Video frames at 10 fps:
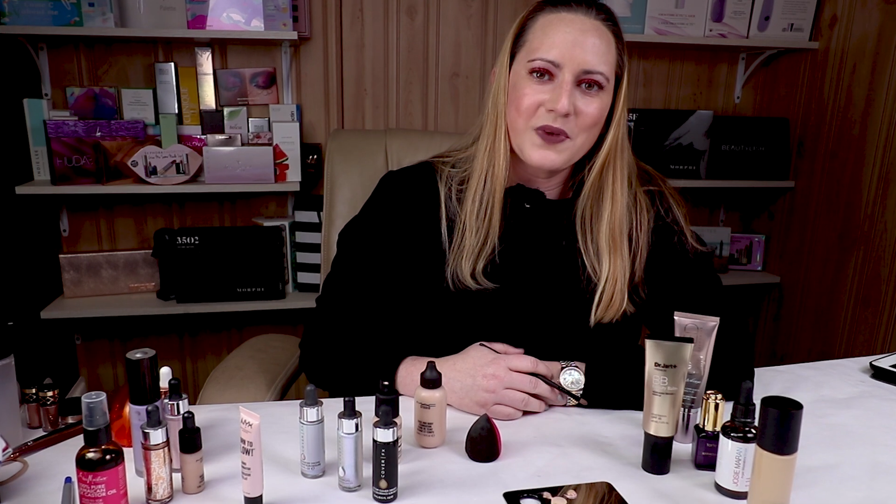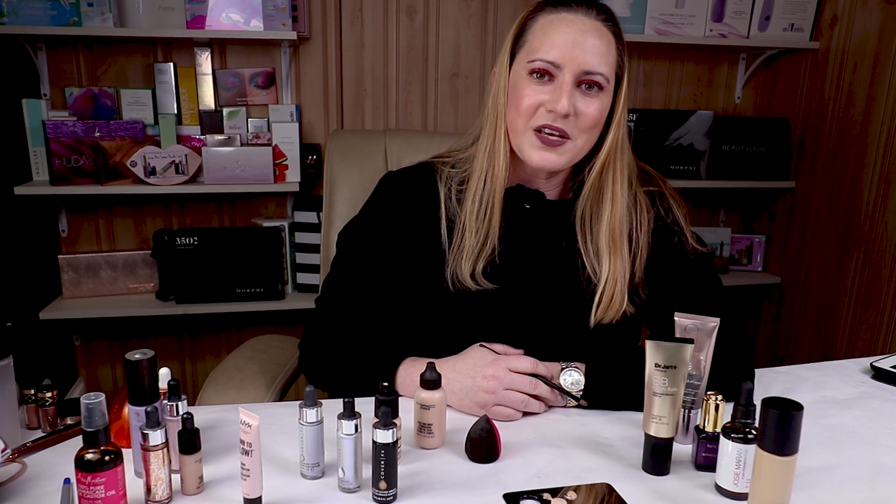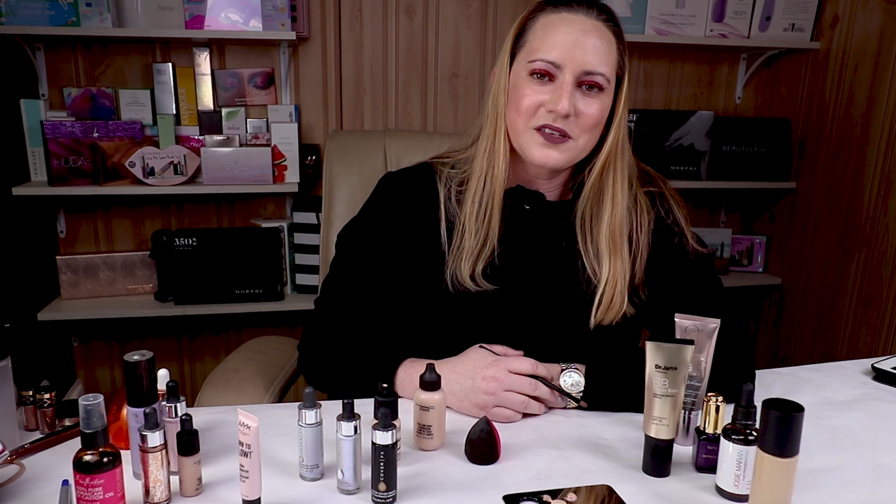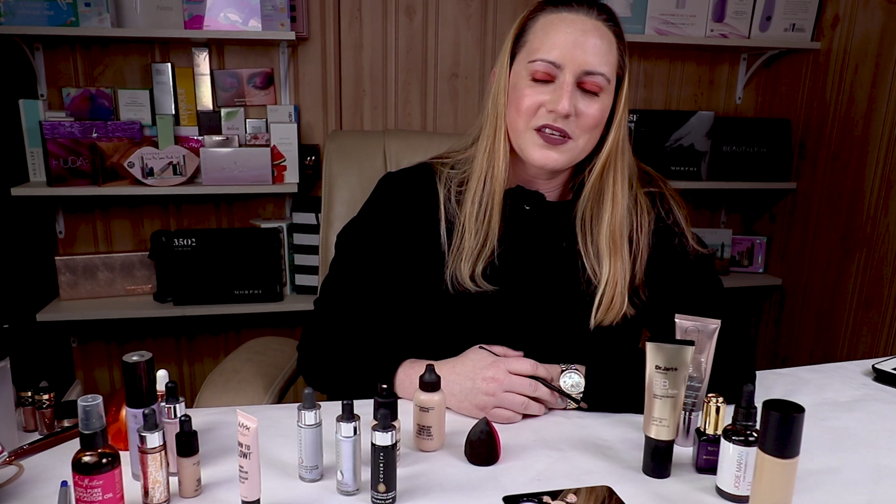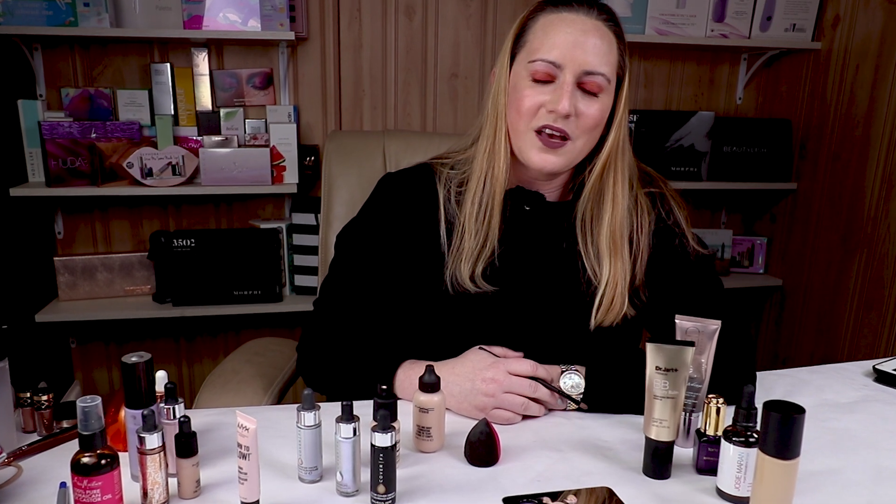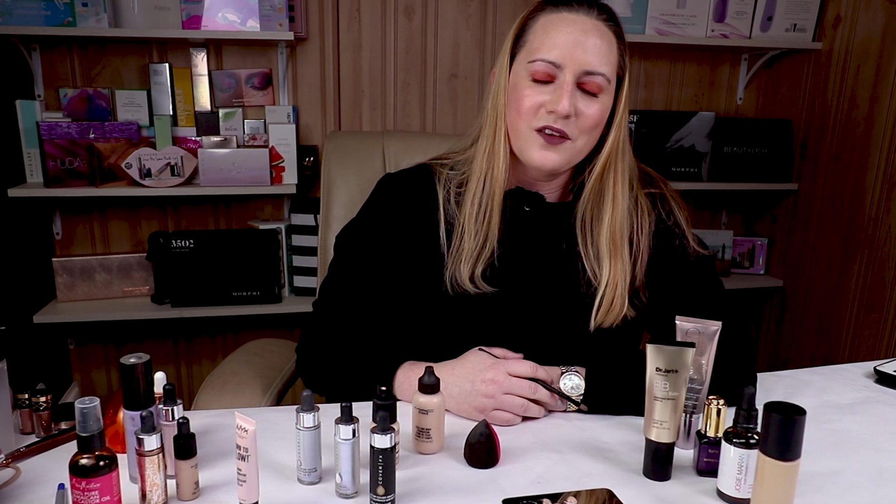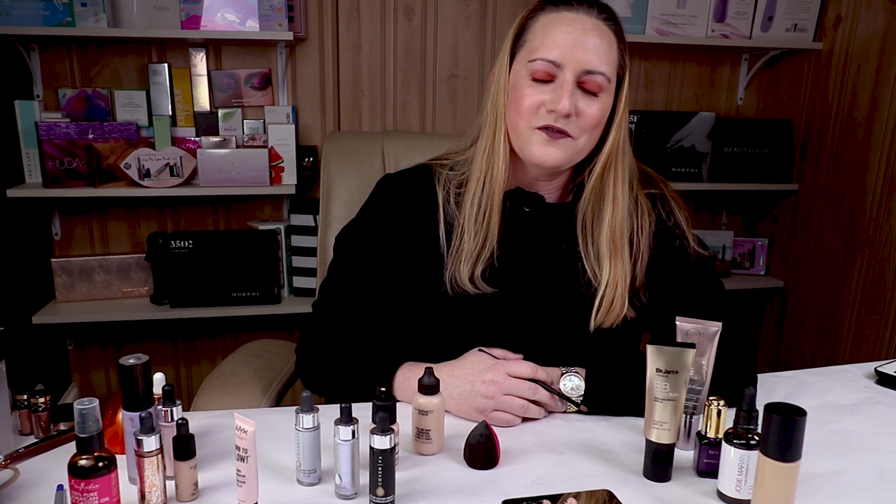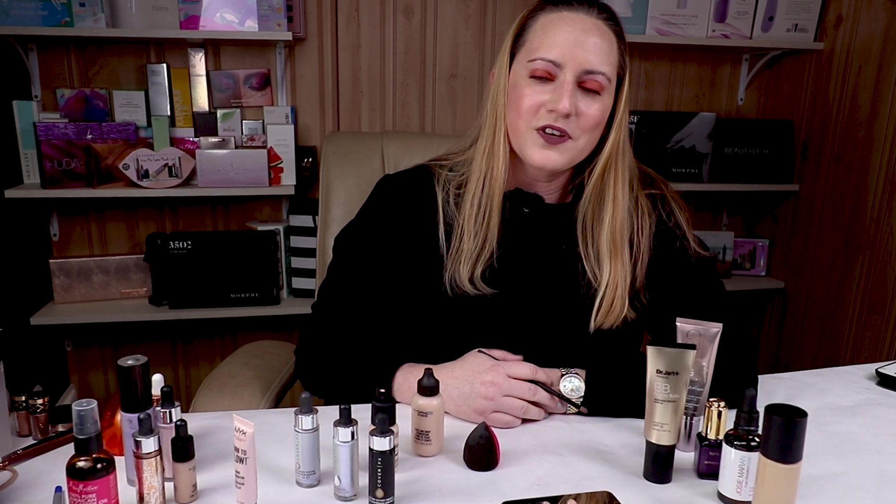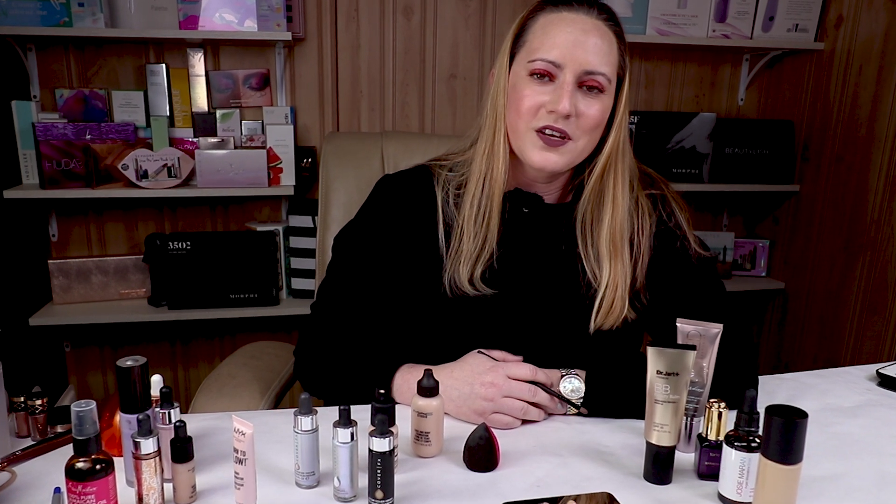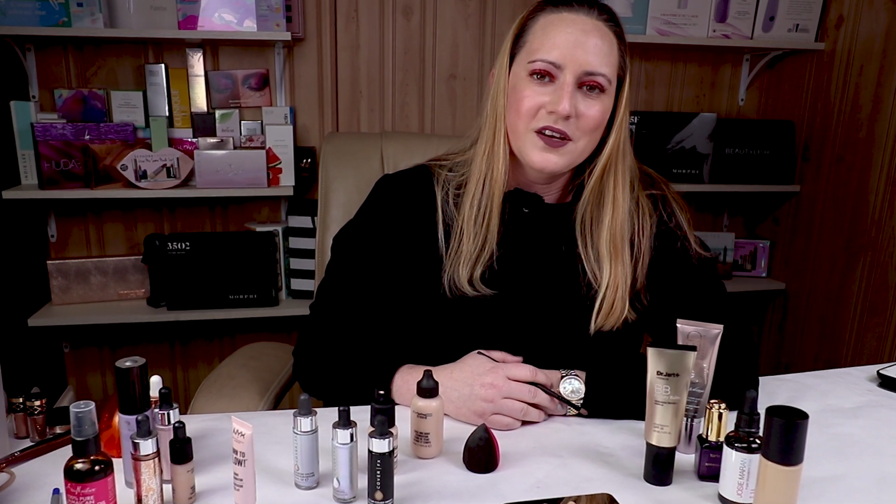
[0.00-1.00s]

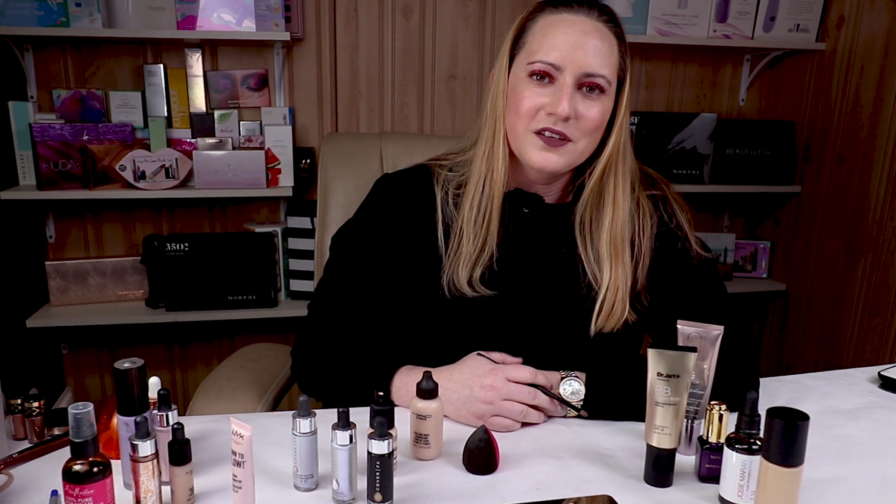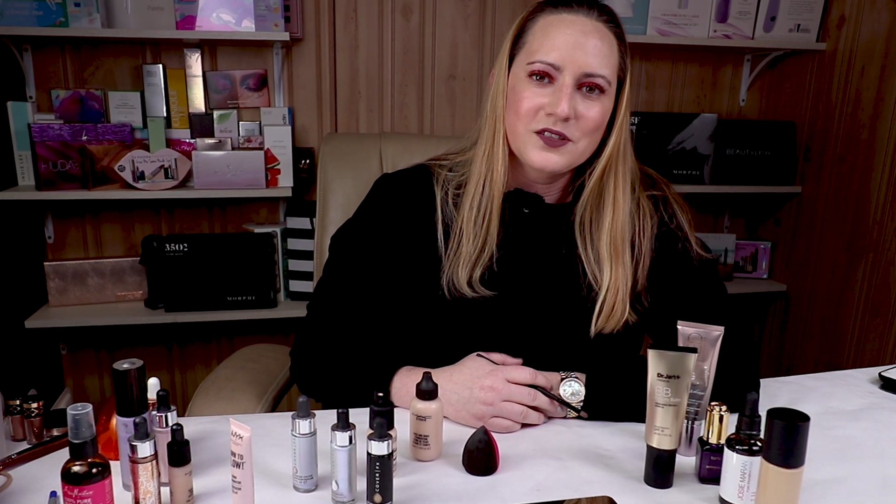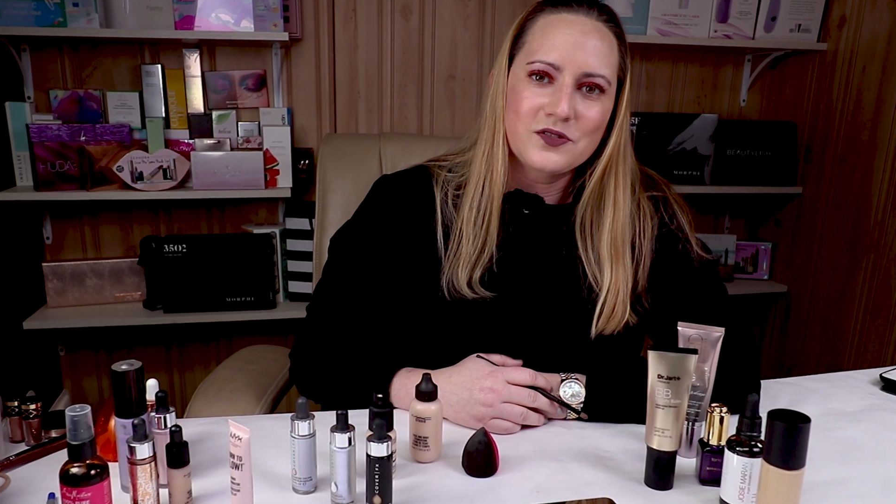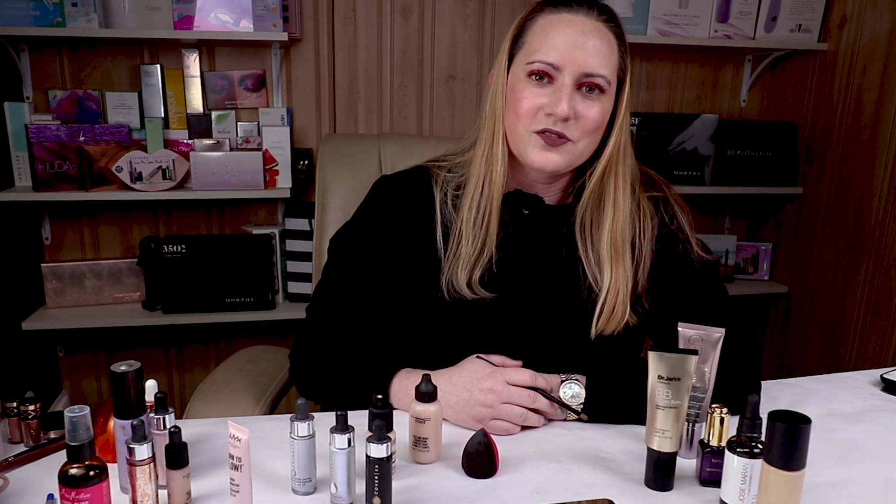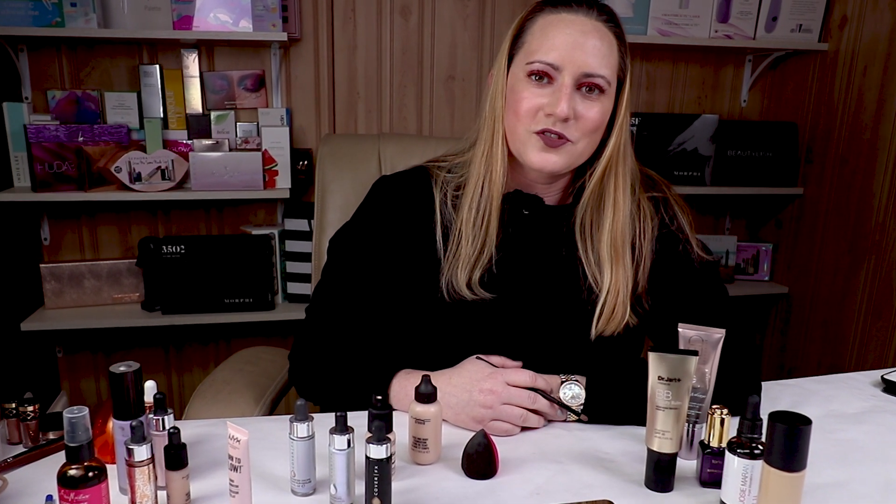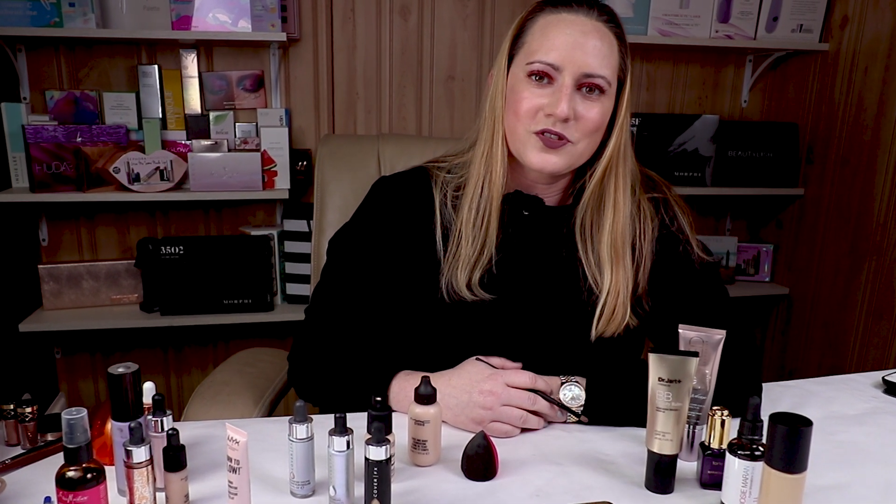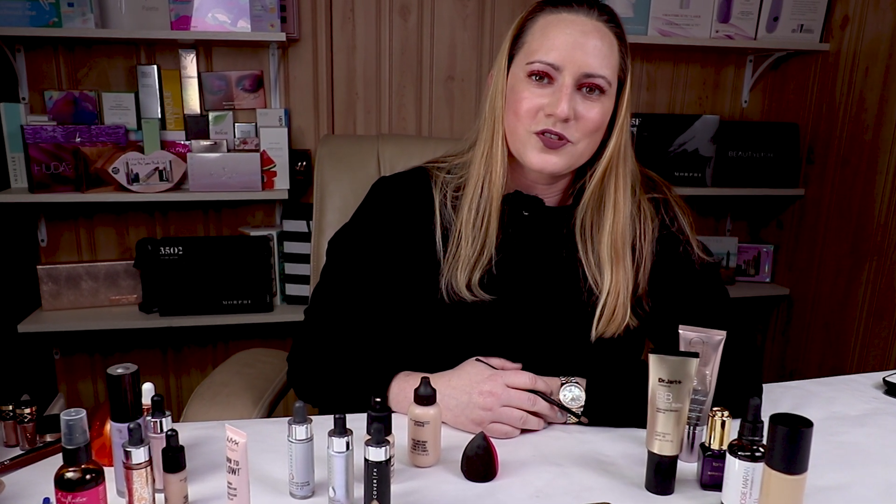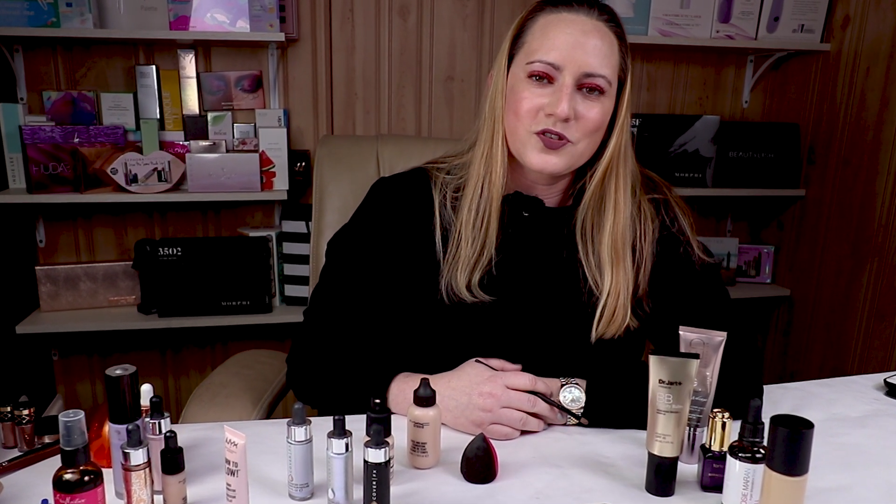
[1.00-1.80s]
myself just